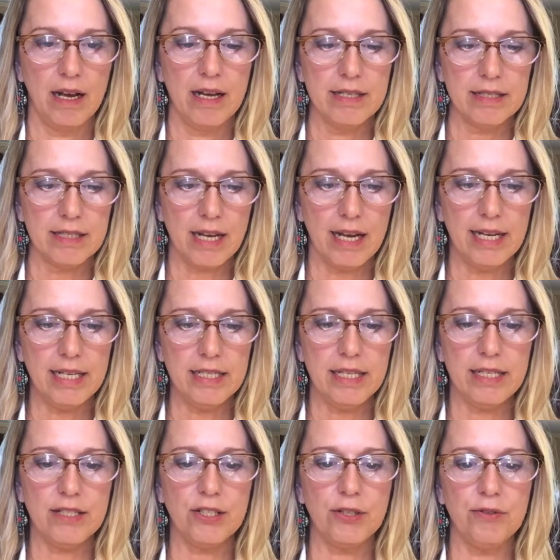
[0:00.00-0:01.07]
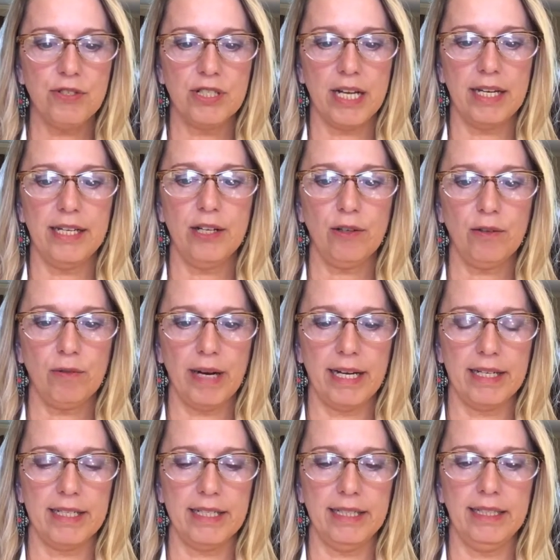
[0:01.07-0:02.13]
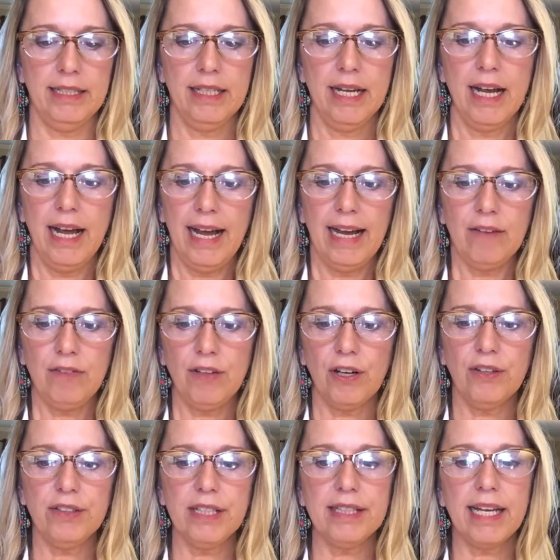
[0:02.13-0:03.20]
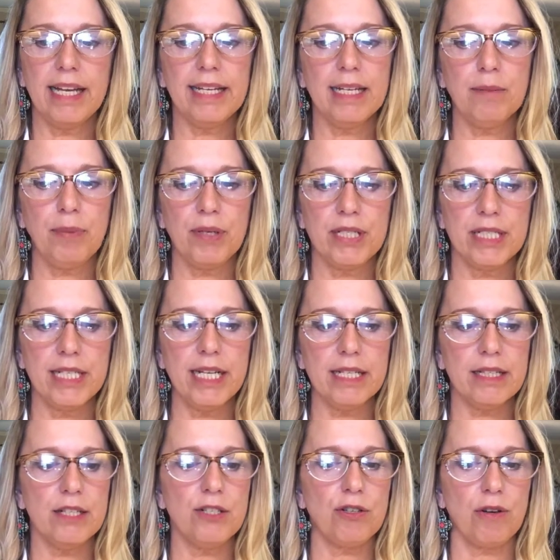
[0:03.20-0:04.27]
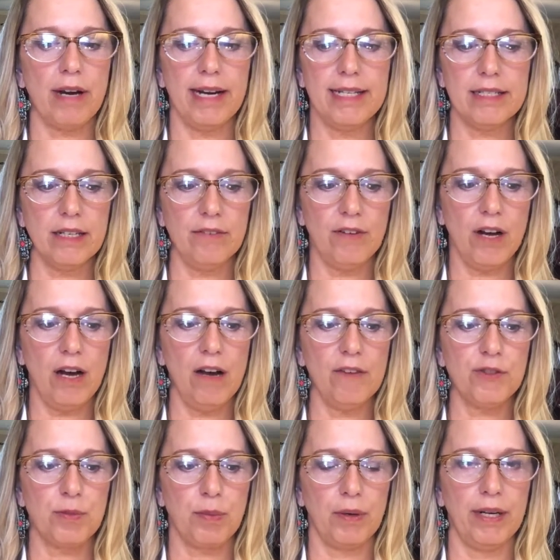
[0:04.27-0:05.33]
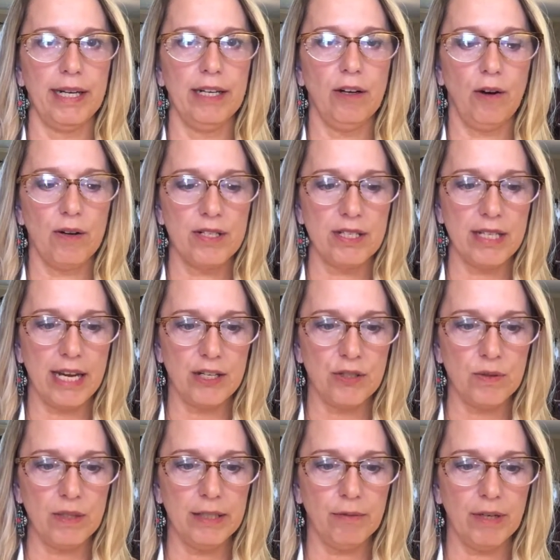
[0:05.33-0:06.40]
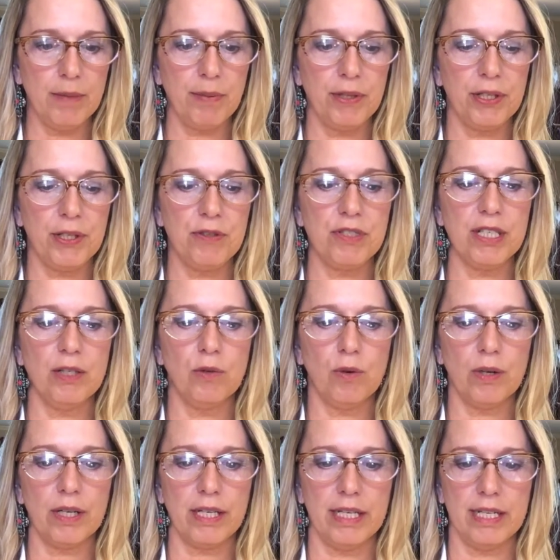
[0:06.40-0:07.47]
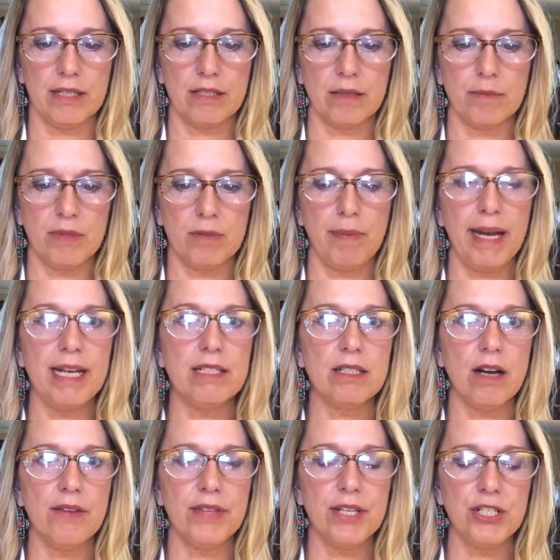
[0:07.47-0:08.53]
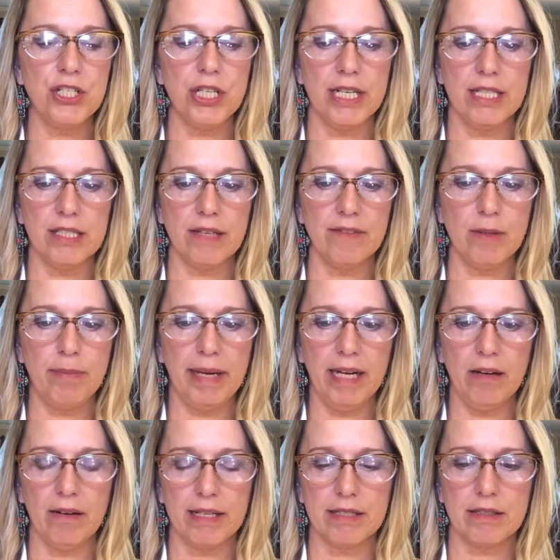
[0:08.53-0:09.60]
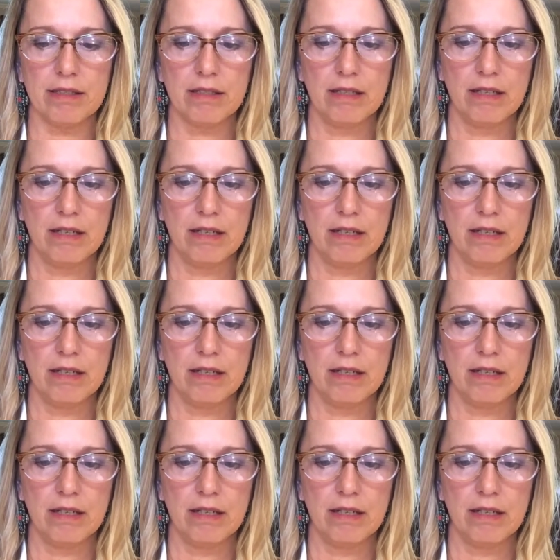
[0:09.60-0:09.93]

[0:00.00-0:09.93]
Scientists who study heredity have learned that they can predict the traits of offspring or sexually reproducing organisms based on the genes of the parents.